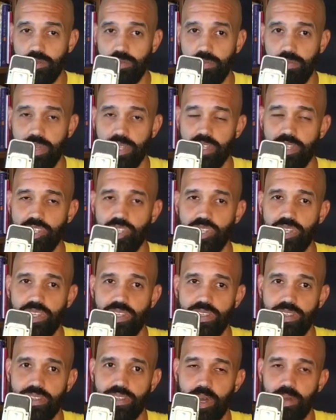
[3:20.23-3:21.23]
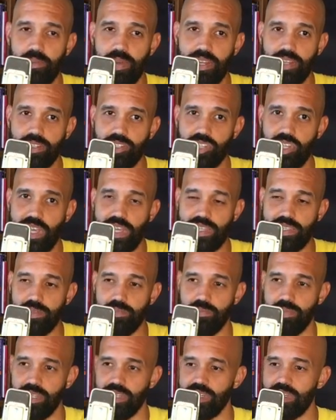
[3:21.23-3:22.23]
Billie Jean by Michael Jackson,
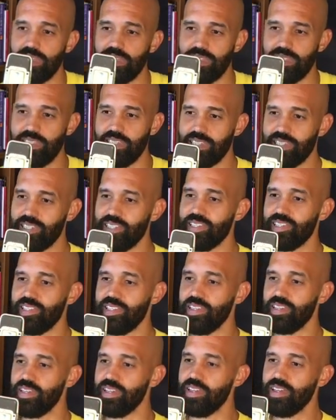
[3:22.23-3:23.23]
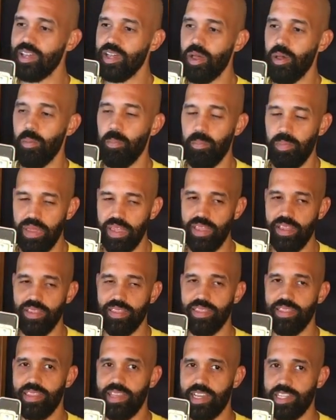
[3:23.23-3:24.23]
because this is the beat
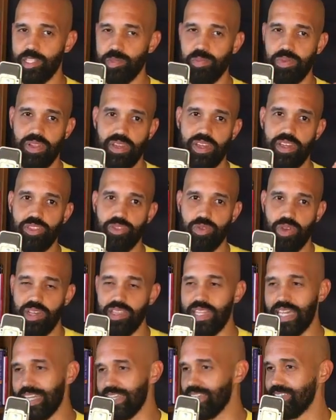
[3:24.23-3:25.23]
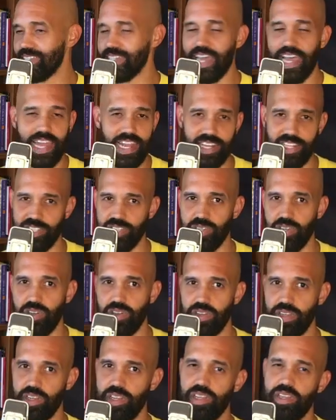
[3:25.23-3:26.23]
that's played throughout that entire
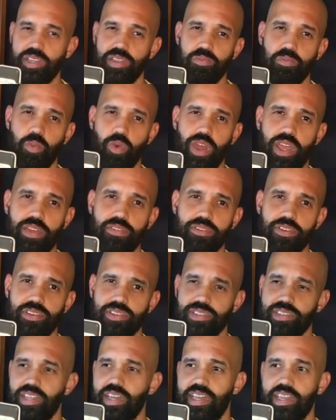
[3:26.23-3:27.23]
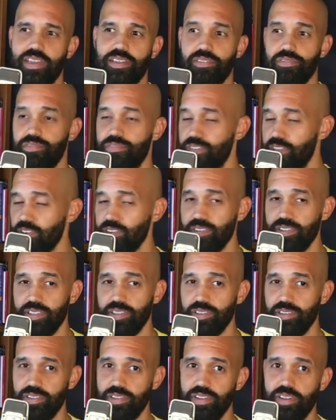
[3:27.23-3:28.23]
song. It wavers like very
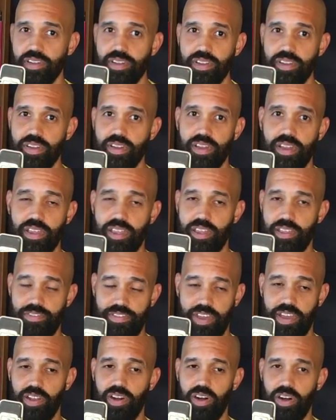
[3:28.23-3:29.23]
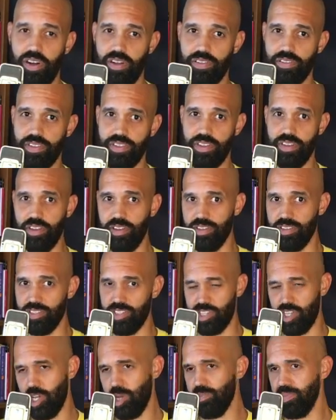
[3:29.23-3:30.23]
little, if at all. You know, there's
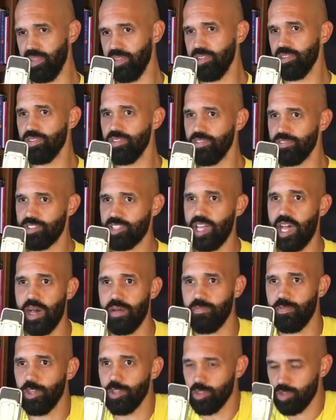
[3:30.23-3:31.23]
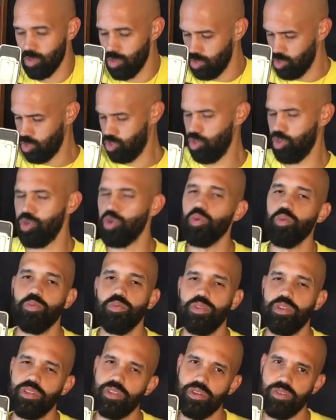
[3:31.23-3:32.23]
a couple little Tom Fields who goes, "Gudum,"
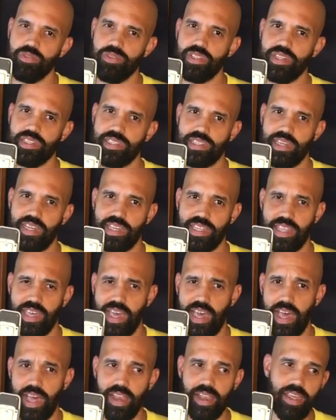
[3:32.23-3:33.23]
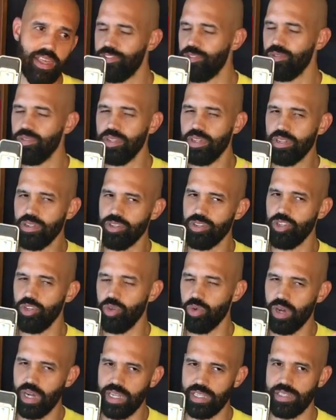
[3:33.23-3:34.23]
you know, things like that. A few little
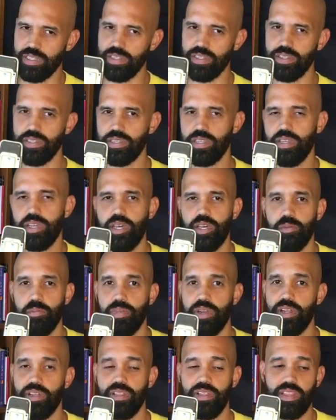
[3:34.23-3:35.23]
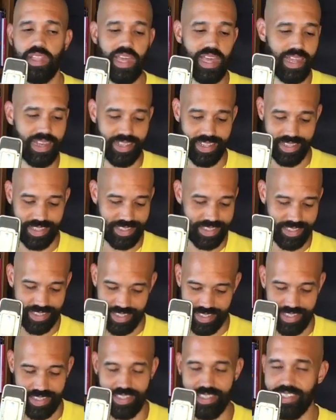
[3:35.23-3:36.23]
nuances. But other than that, it's
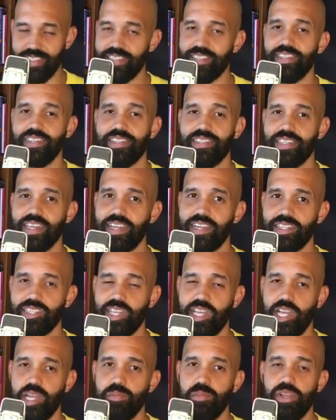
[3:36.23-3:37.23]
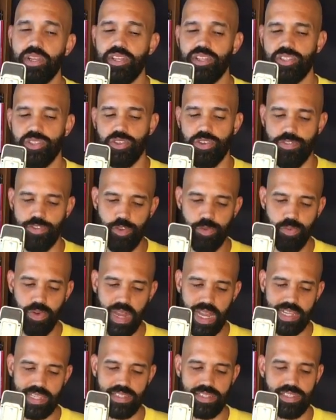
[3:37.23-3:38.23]
this the entire time. So if you
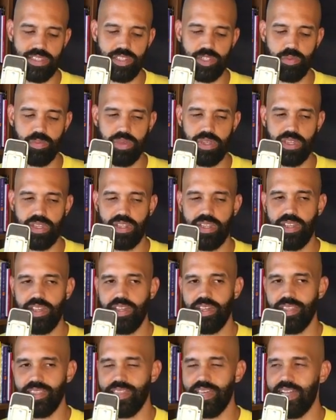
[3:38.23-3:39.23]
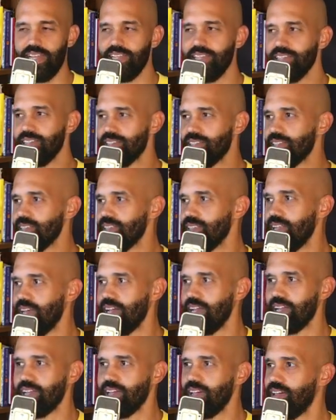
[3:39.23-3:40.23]
practice this beat, that is
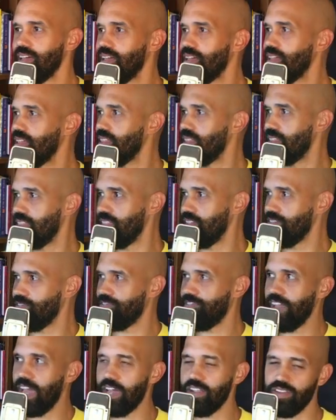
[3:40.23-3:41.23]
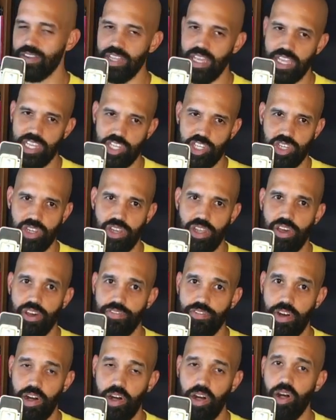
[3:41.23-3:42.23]
like the foundation of
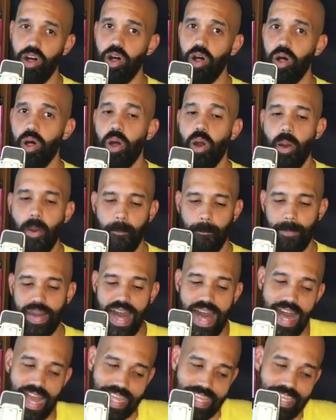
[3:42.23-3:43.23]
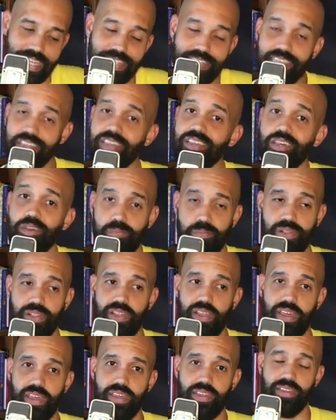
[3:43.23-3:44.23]
all pocket
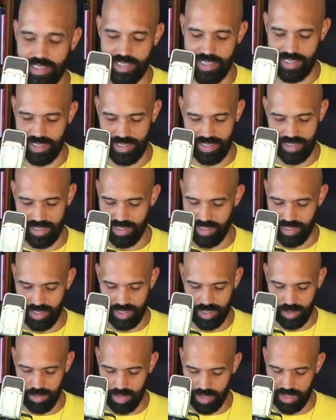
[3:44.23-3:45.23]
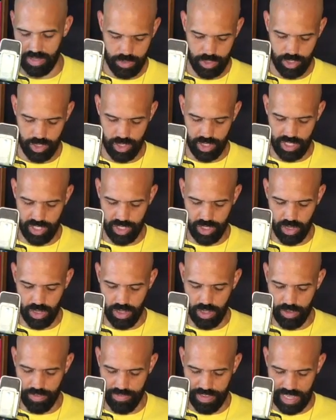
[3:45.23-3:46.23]
playing. This is the beat. So let's go a
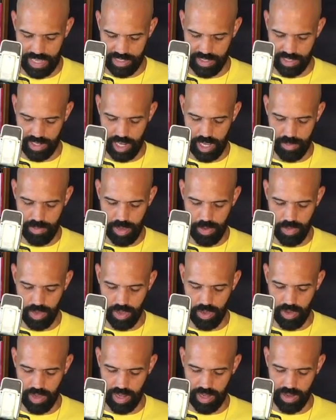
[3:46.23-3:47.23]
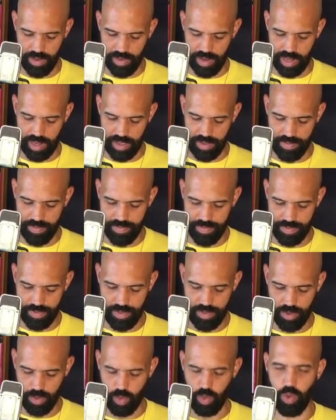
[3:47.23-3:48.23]
little faster. How about we go 80? Ready?
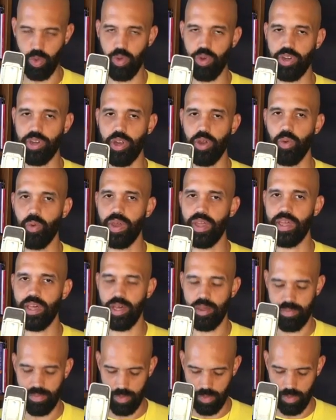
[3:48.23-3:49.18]
We'll work our way up.